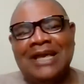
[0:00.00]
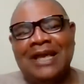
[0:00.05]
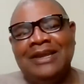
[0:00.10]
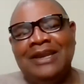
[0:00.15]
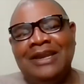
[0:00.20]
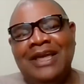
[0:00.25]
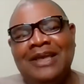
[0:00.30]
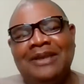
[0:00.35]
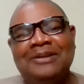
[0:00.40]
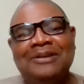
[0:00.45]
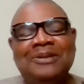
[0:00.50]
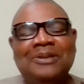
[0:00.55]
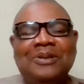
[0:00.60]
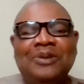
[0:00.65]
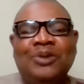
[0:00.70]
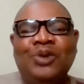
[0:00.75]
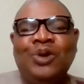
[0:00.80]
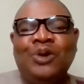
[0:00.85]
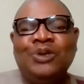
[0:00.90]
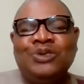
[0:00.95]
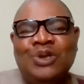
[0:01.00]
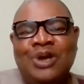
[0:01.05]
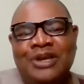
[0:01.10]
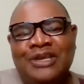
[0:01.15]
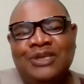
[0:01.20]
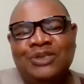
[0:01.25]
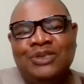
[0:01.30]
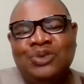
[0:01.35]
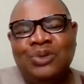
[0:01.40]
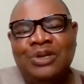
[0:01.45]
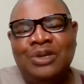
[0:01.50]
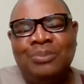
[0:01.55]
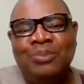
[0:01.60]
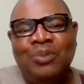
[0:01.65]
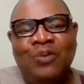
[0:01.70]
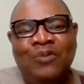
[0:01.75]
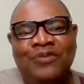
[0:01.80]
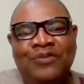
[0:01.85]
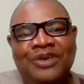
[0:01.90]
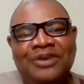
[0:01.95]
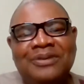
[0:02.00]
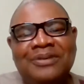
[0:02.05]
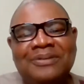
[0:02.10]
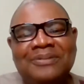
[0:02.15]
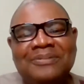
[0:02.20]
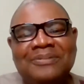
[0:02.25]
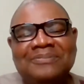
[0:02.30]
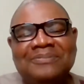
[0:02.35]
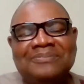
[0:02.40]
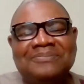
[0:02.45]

and then your journey into the movie.